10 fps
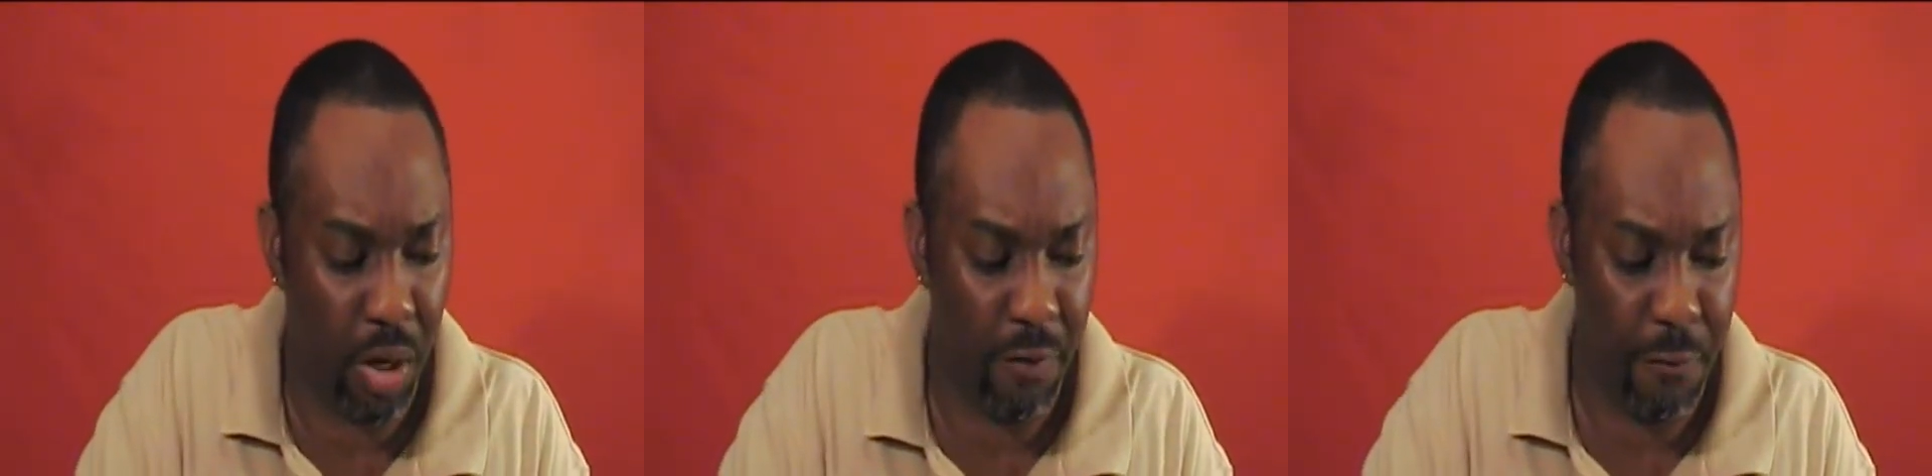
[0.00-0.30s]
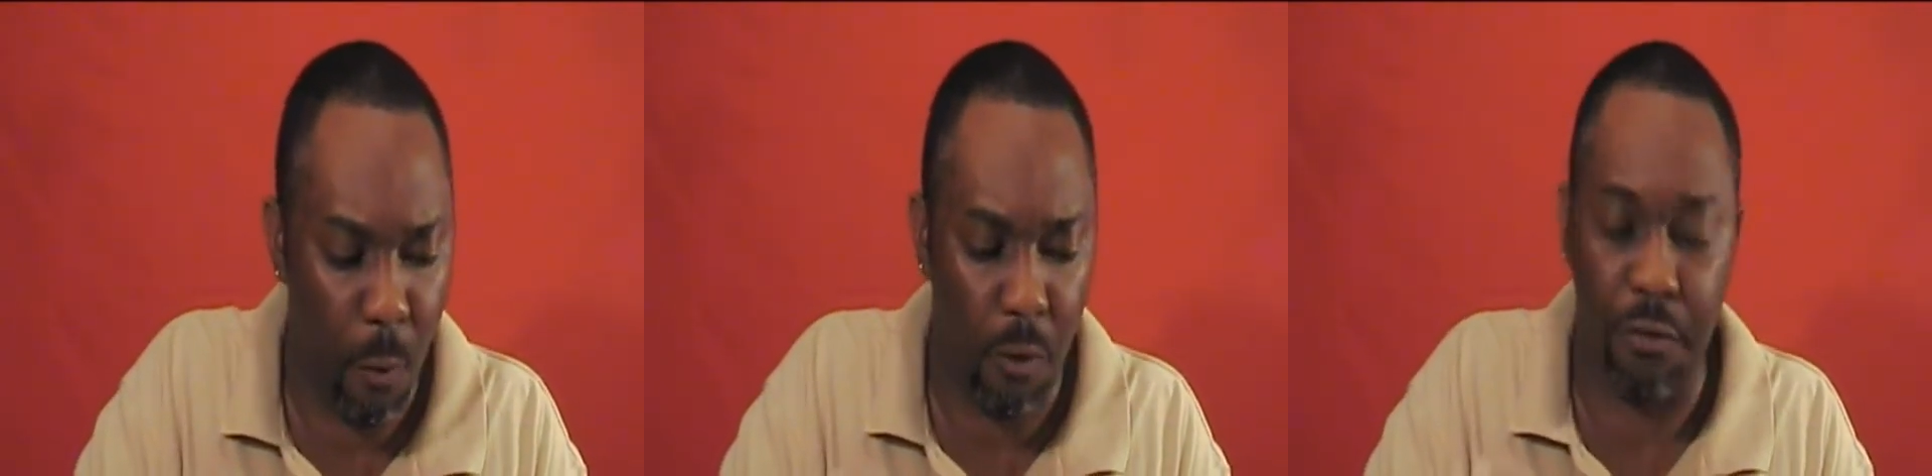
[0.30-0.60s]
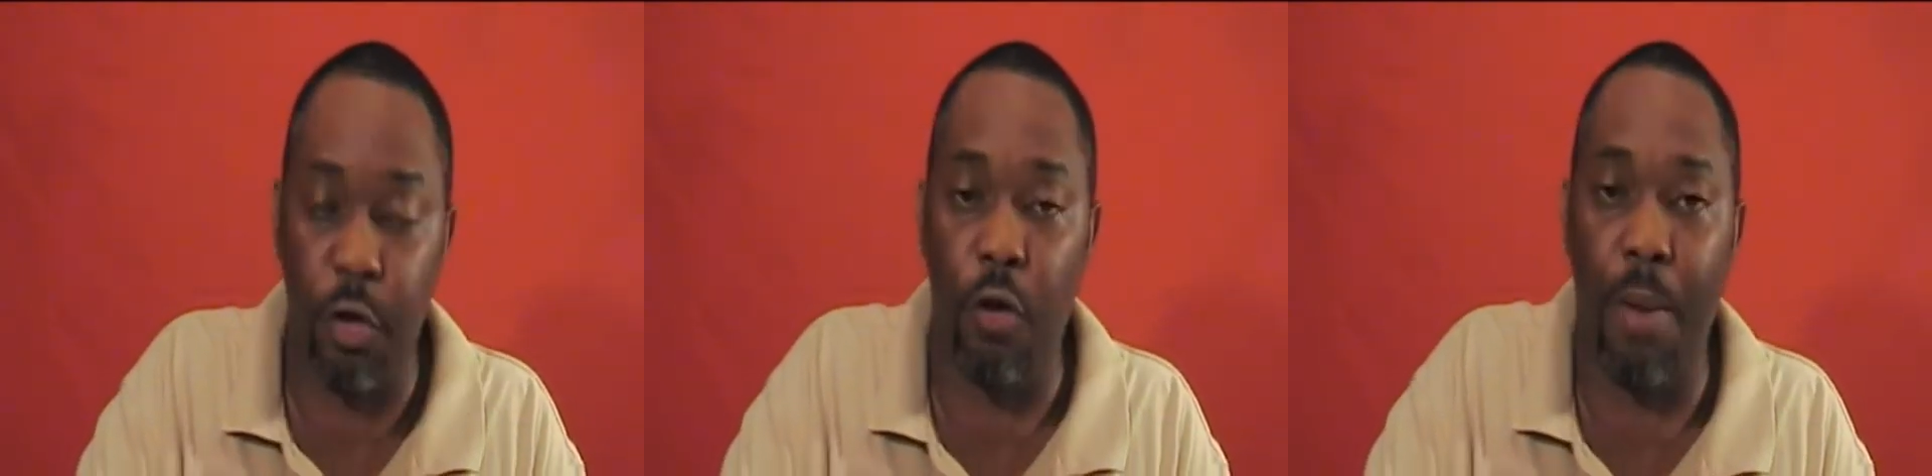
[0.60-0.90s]
bringeth
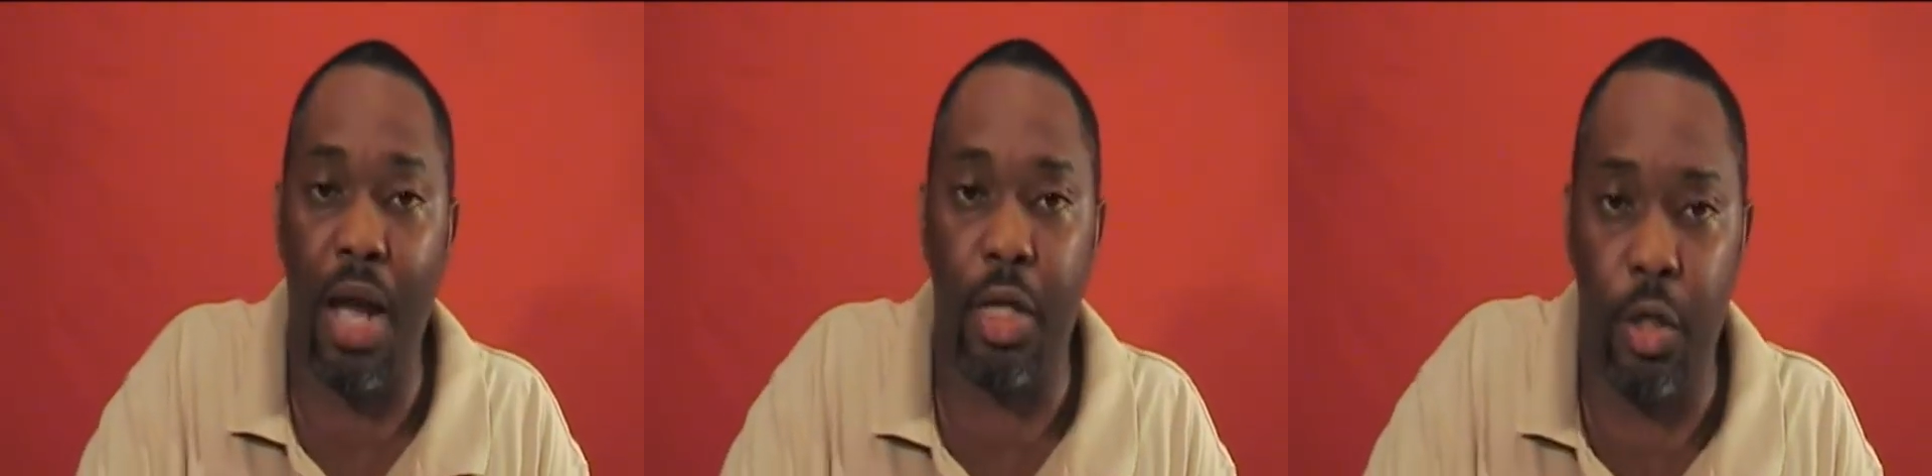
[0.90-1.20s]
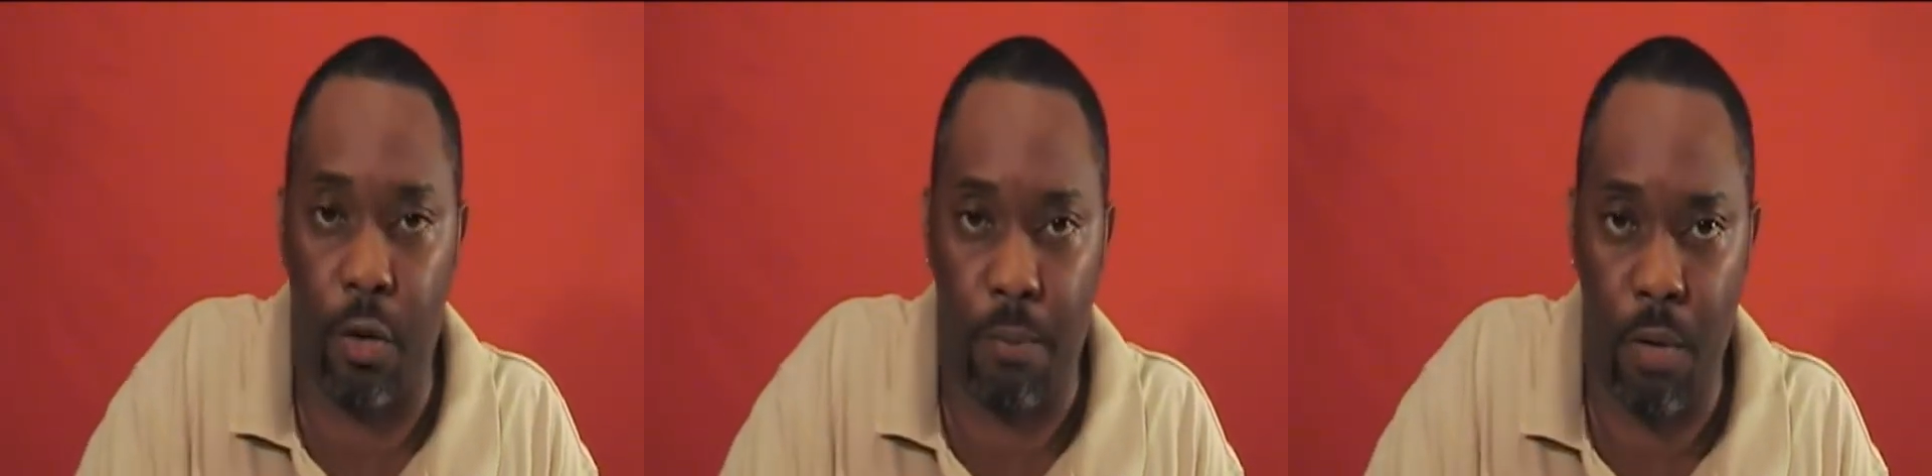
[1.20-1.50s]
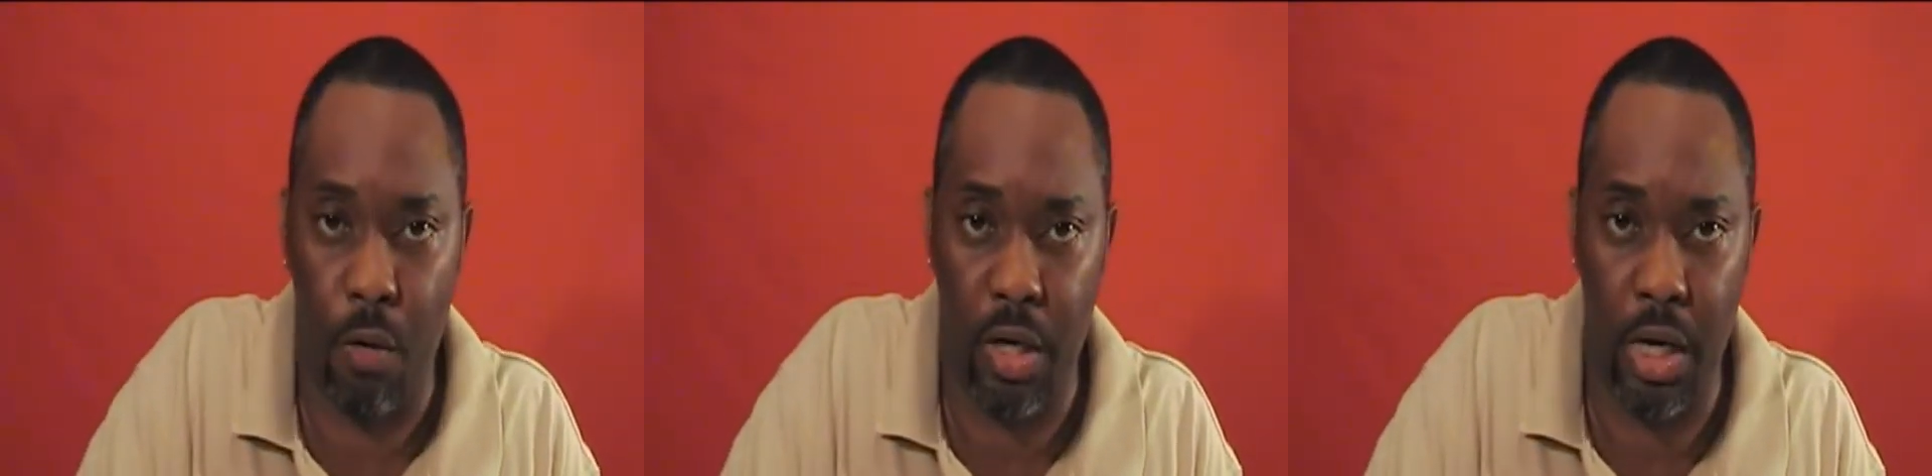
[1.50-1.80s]
forth year by year.
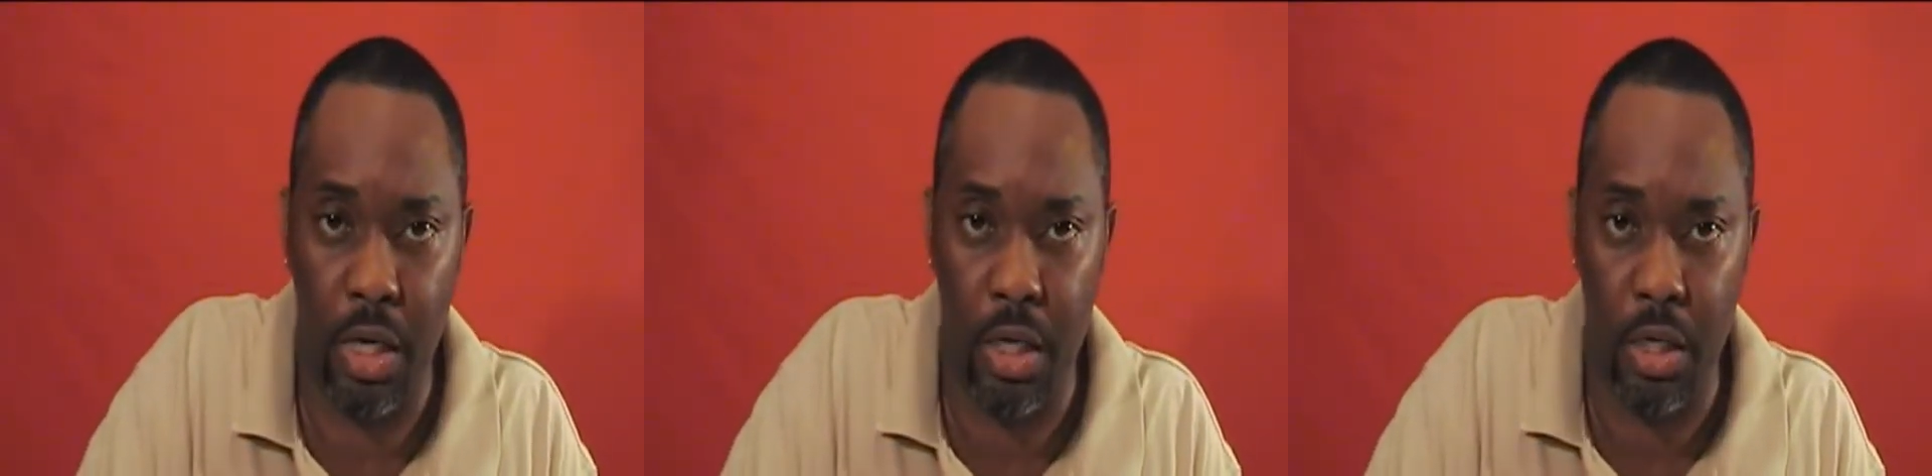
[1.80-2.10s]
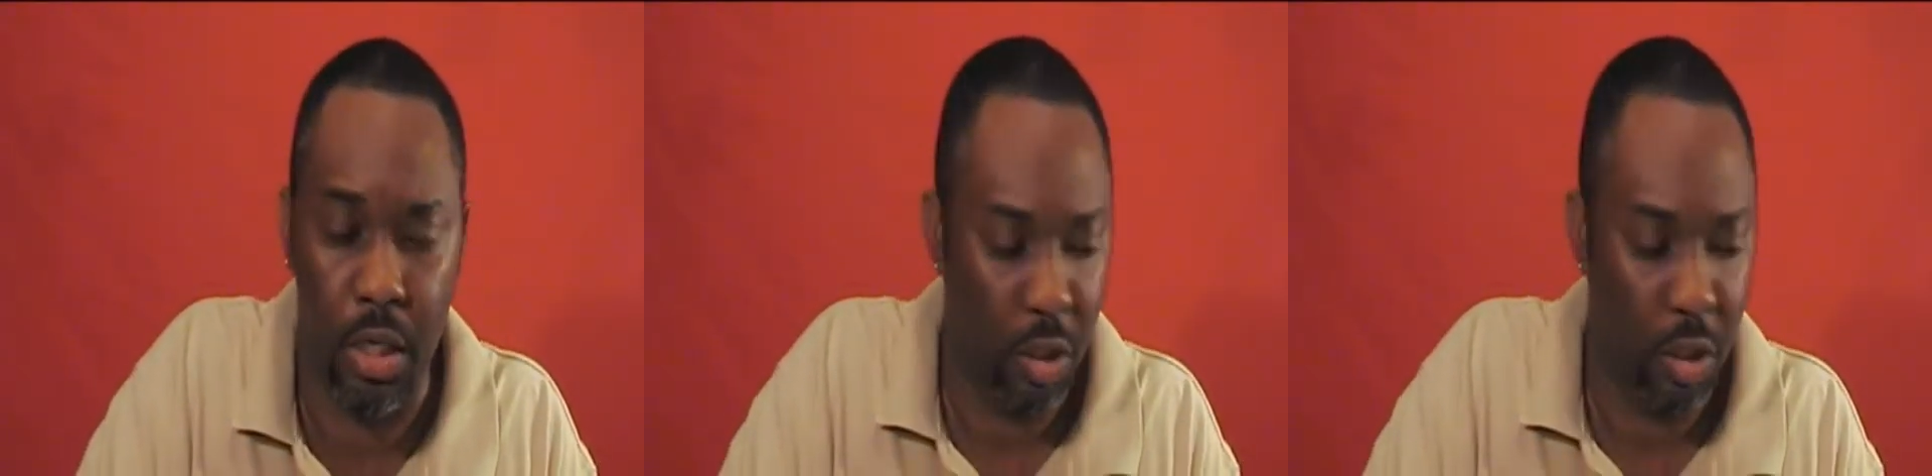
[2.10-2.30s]
Okay?